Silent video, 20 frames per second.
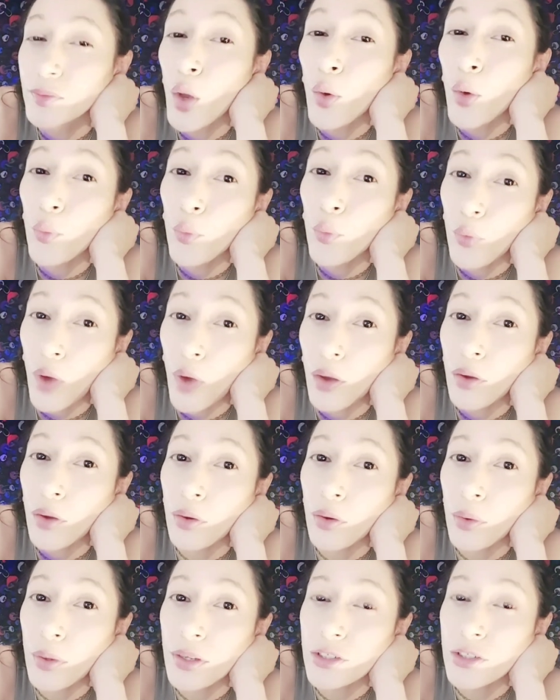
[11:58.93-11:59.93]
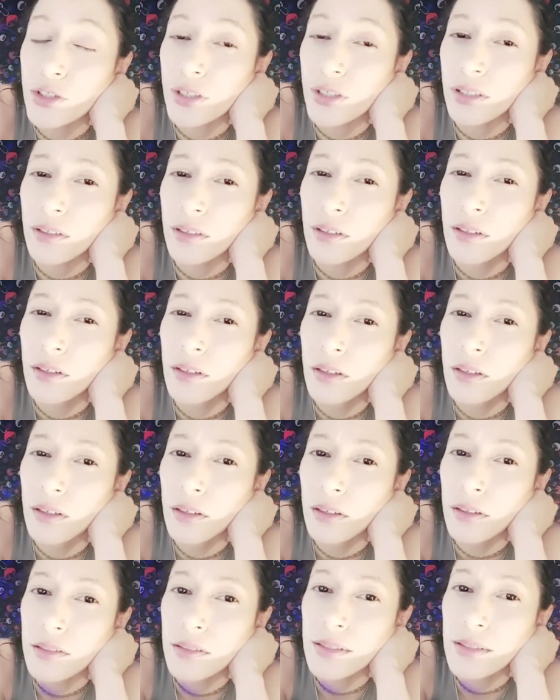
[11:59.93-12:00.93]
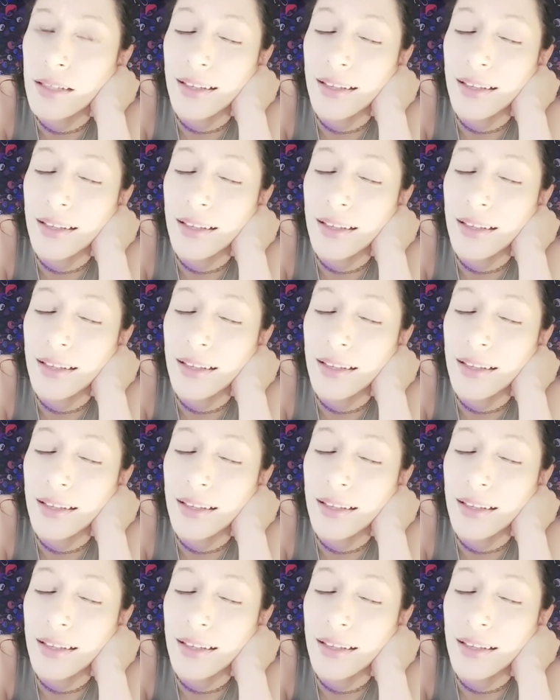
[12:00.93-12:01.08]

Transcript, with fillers: Wrong question. It's like,